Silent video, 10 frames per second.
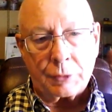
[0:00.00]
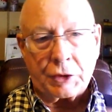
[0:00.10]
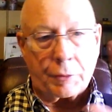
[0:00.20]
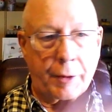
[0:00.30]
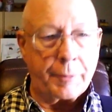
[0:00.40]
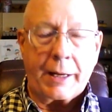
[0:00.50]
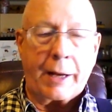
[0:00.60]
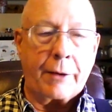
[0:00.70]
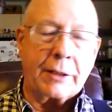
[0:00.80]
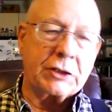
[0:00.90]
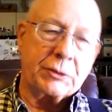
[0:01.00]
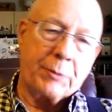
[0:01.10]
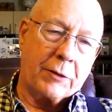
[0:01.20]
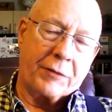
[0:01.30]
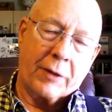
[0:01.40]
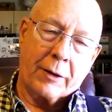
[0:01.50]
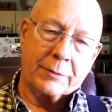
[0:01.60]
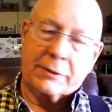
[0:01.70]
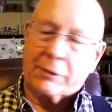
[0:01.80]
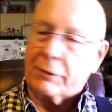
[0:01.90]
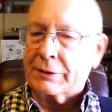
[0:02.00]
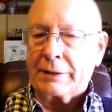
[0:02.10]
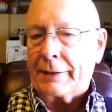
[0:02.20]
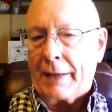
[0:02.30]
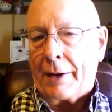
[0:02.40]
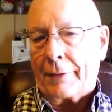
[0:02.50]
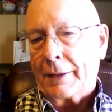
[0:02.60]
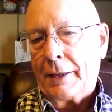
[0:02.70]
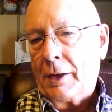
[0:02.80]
suburban areas, small farms close to town,